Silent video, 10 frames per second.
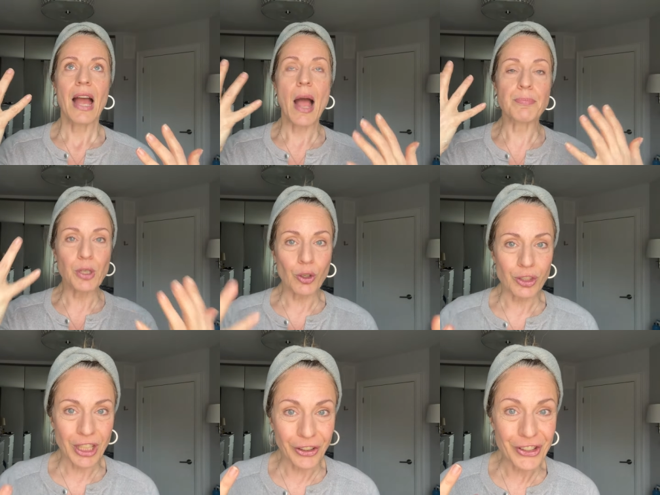
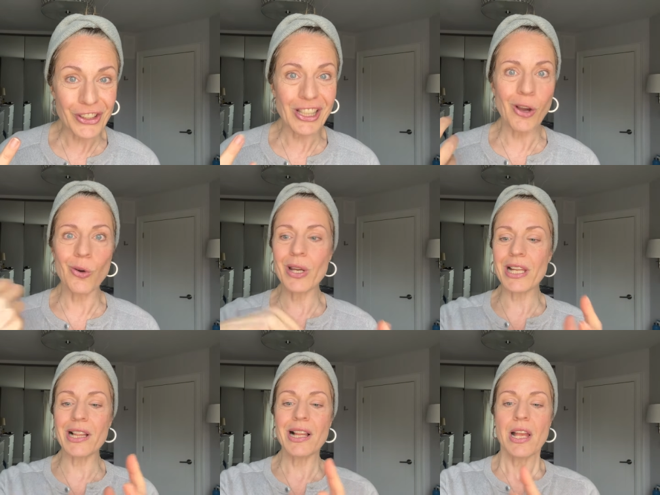apricot kernel
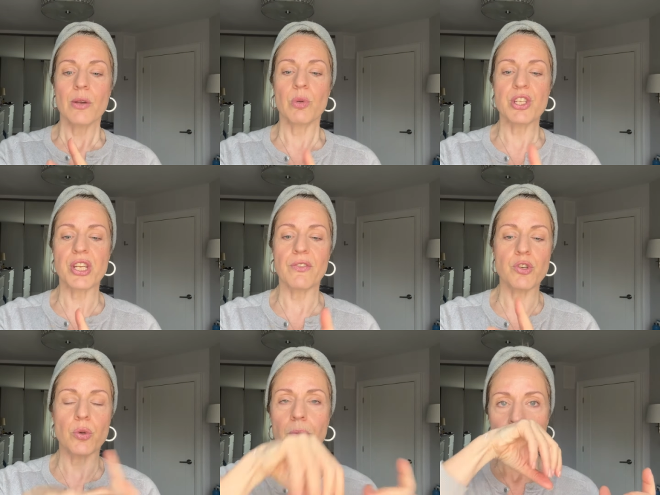oil, which gives
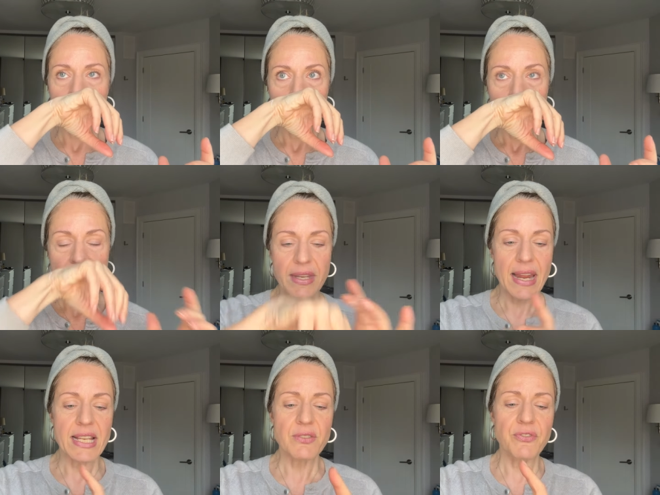you the
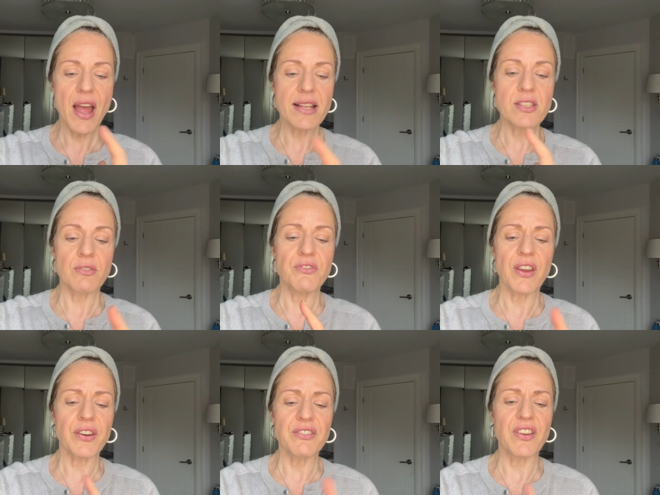nice fats,
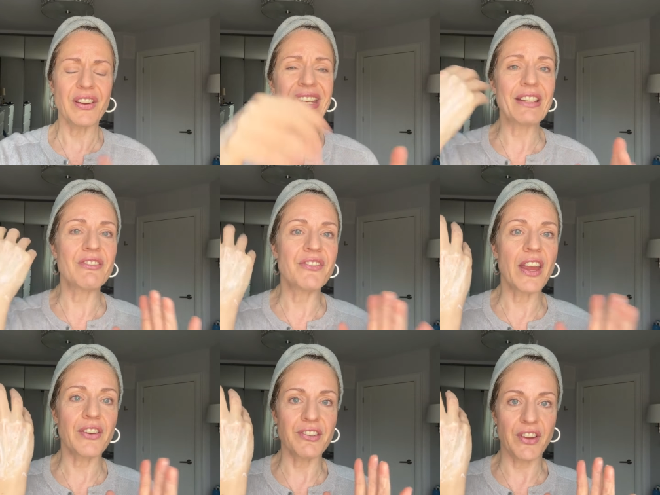very, very,
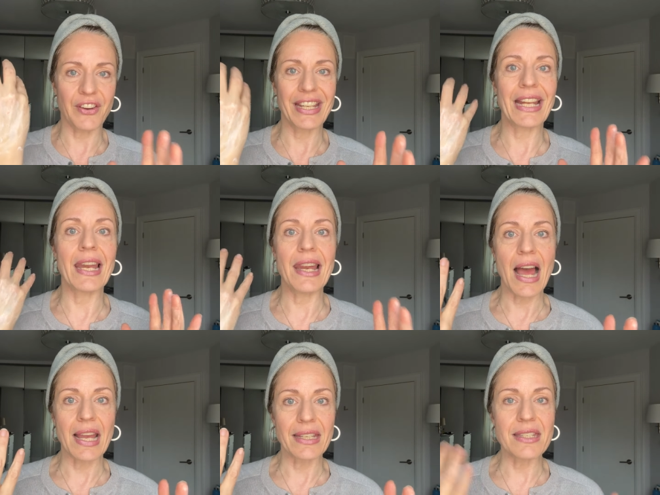very, very
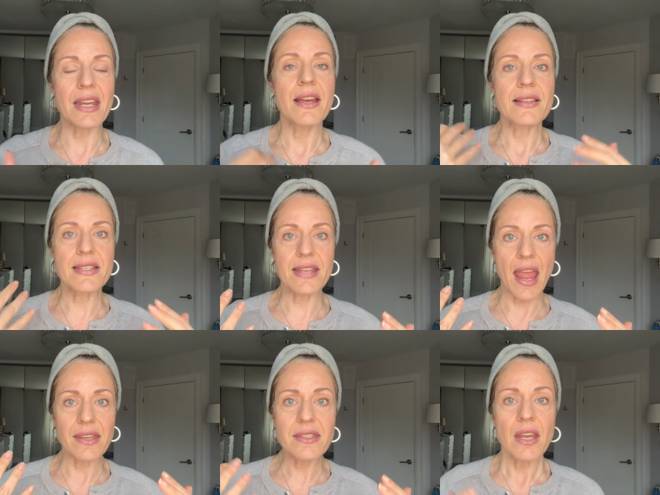light
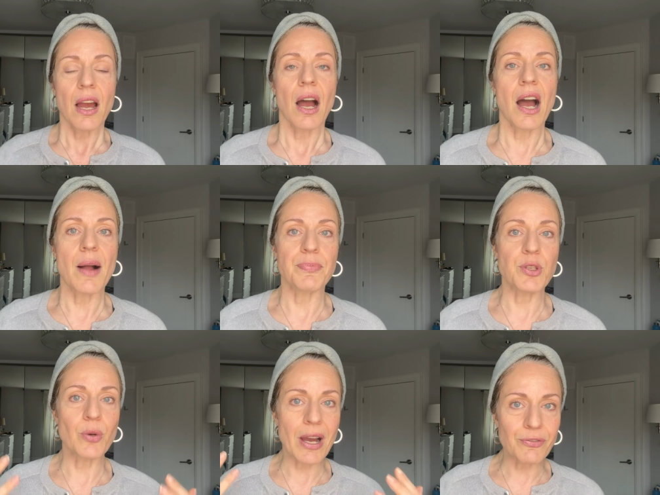scent. Um,
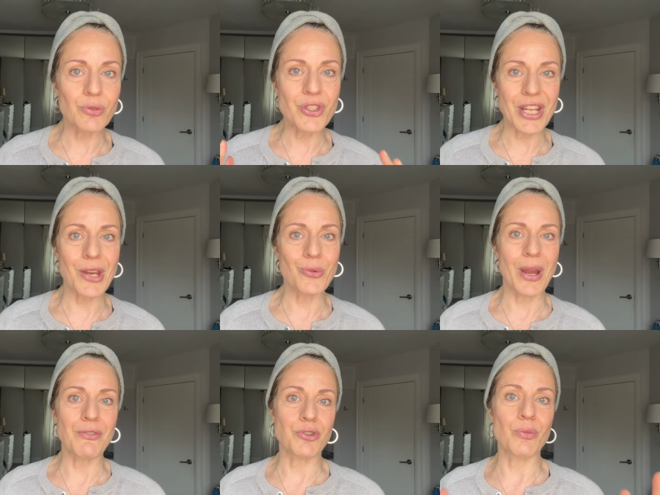you have to stay
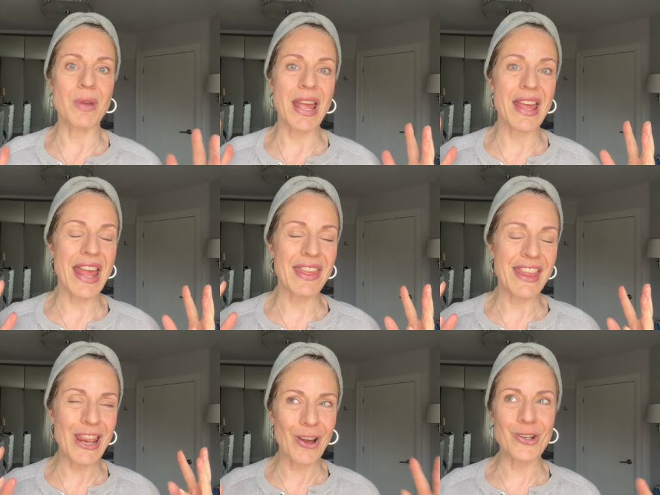away from a
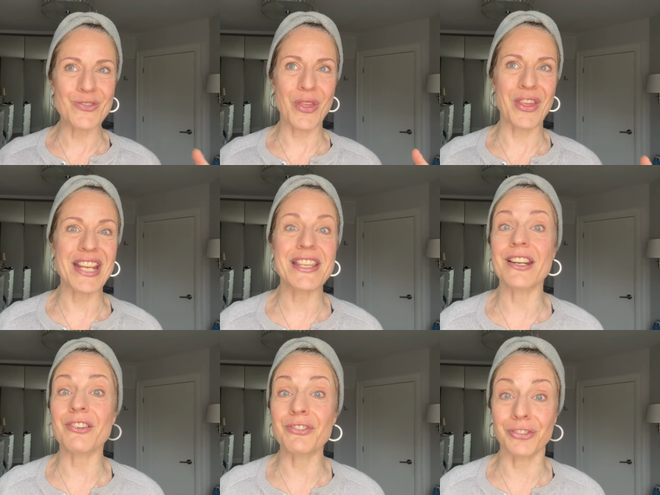lot of the things that
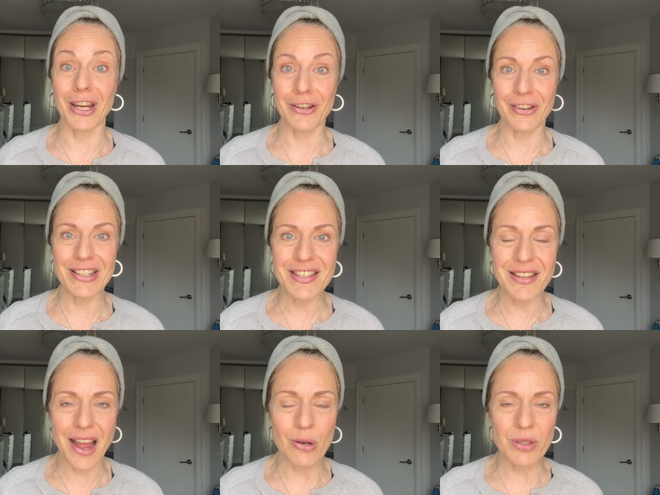are fragranced
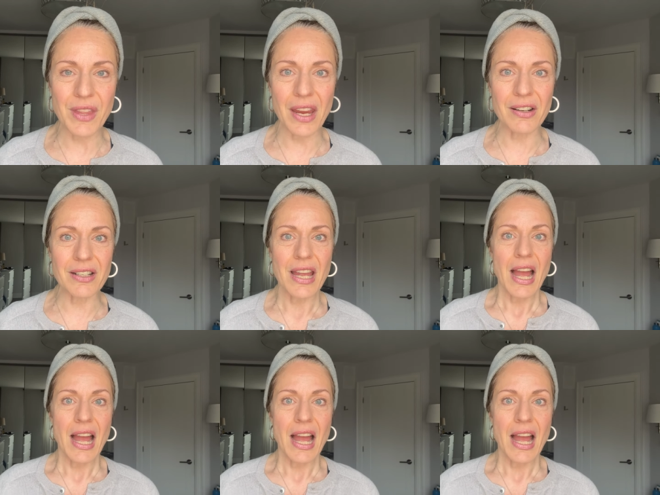out there.